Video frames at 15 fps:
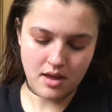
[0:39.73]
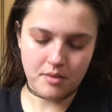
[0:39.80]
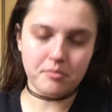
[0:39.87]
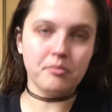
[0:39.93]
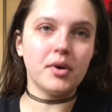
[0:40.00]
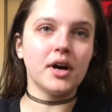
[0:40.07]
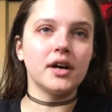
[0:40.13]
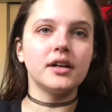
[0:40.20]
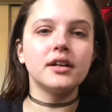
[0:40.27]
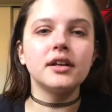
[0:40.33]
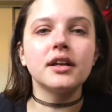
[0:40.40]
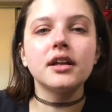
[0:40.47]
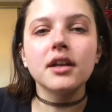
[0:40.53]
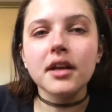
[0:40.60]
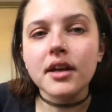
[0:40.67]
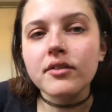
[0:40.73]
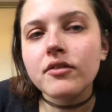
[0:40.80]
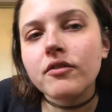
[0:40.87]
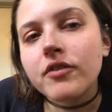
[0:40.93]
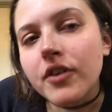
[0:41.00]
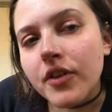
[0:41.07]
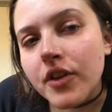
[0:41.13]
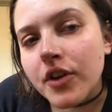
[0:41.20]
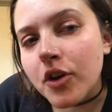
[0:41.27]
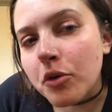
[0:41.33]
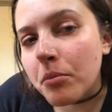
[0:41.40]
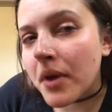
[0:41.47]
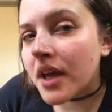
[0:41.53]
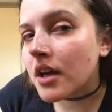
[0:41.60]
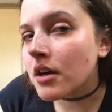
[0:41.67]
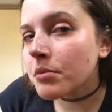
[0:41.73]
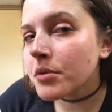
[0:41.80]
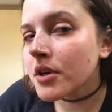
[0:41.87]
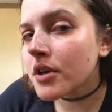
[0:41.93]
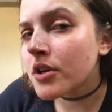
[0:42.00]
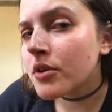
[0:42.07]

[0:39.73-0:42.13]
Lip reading: But even for the no makeup look,